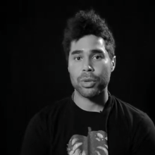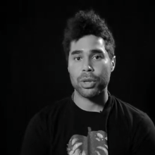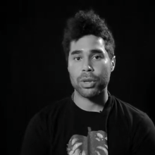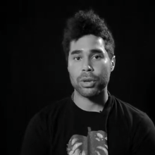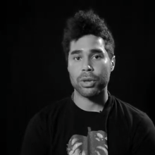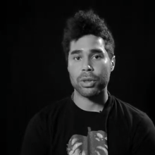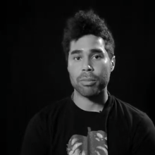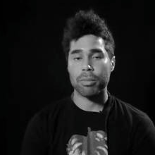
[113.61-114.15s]

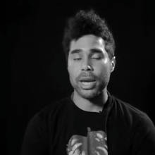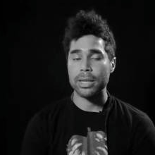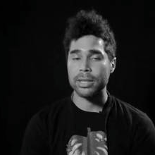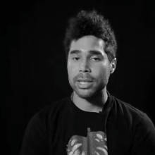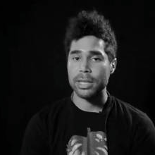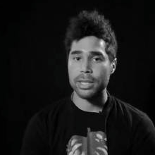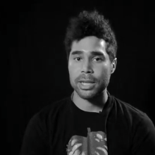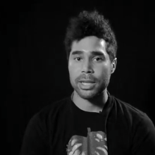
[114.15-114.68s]
the, the
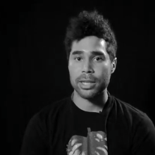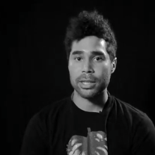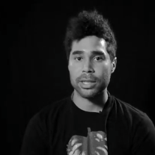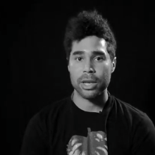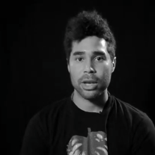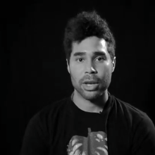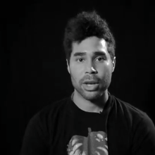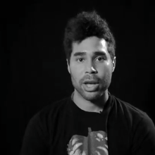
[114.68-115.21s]
basis is,
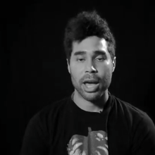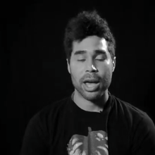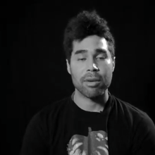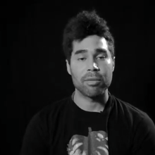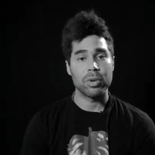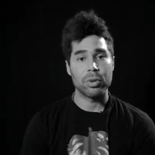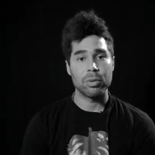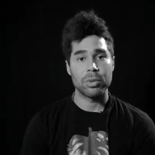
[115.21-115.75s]

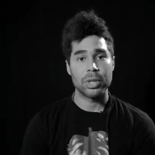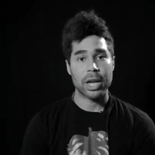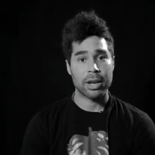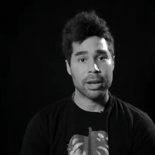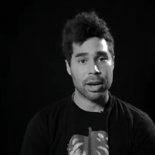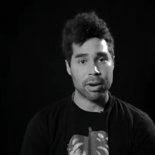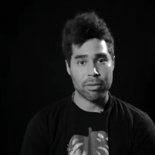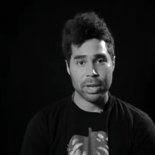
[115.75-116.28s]
have you
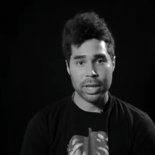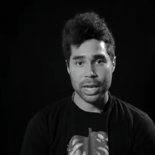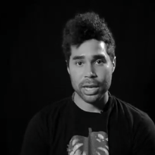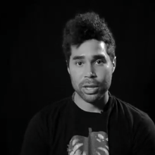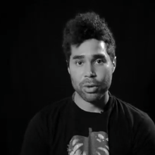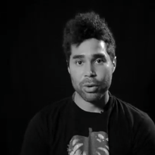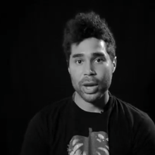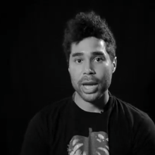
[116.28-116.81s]
done
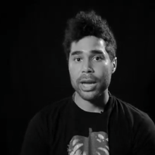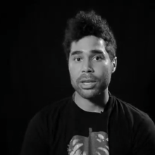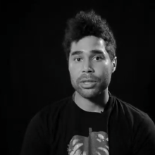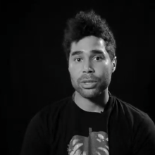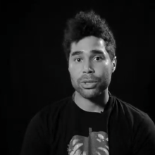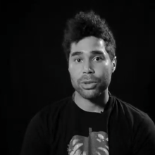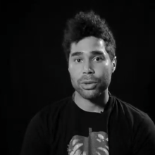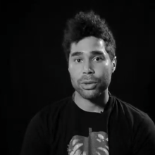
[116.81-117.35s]
everything you're here
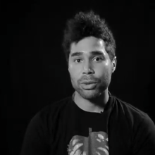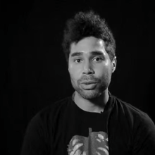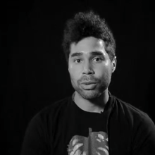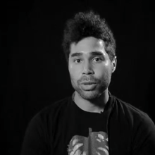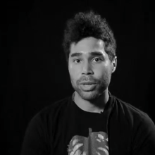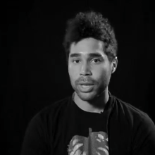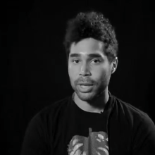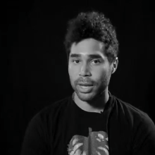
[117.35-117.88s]
to do?
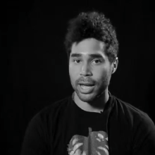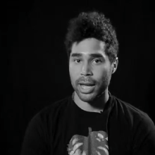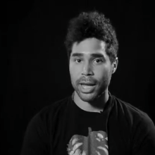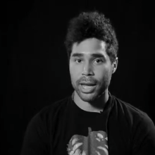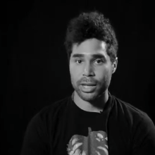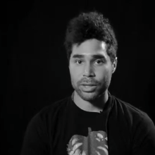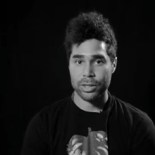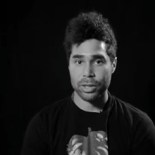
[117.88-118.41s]

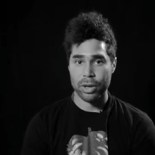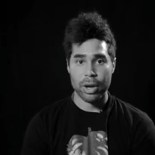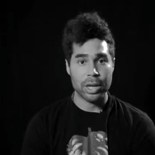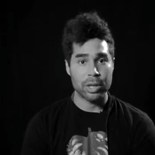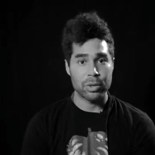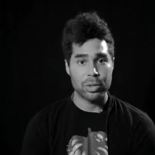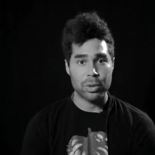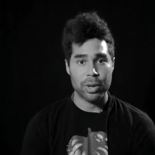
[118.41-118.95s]
And are
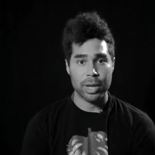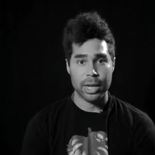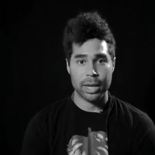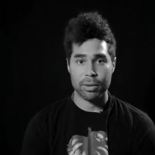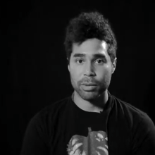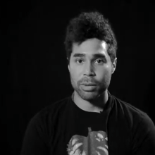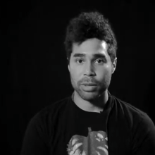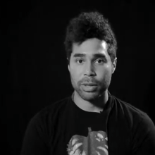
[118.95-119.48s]
you doing
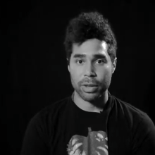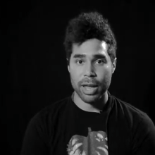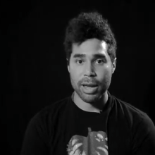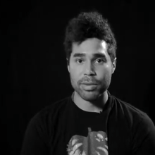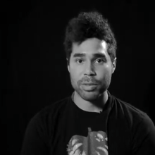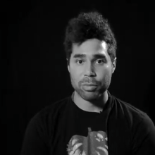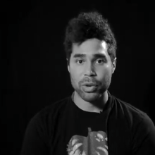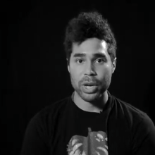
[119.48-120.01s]
it?
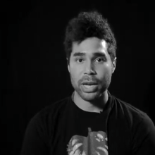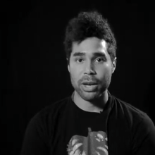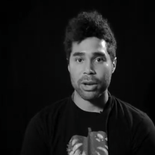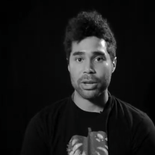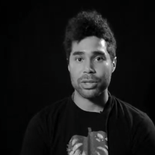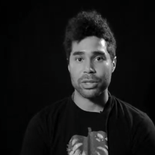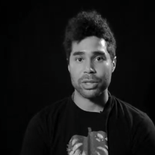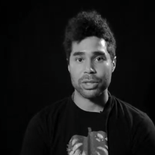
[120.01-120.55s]
Life's pretty
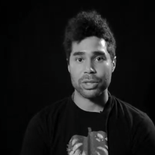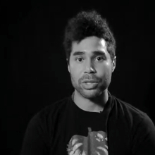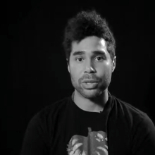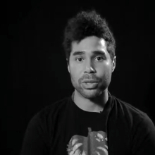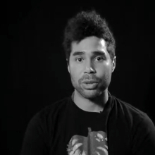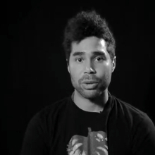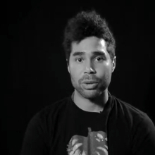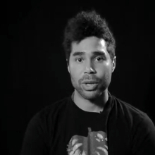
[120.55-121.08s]
urgent,
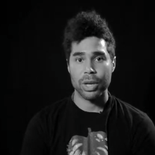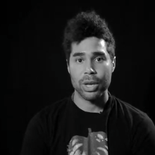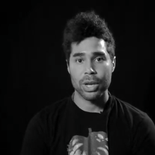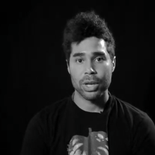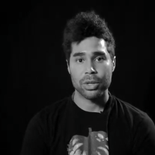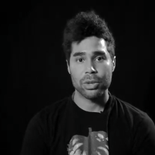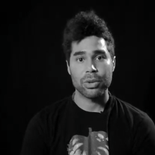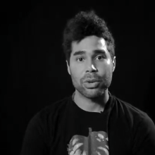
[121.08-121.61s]
so
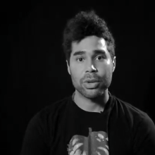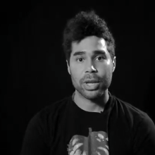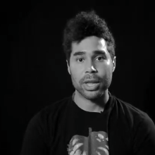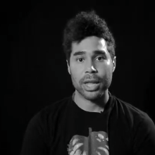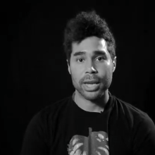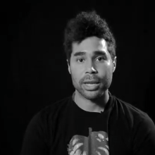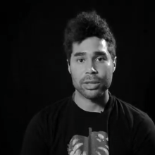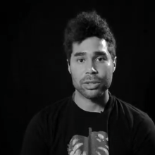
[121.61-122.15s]
you do the
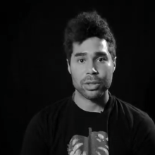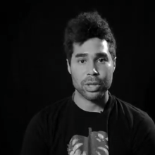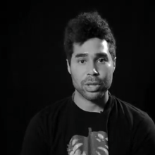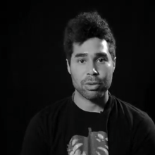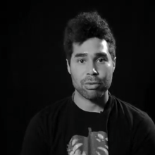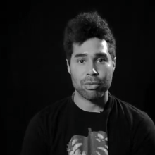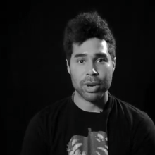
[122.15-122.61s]
things that you're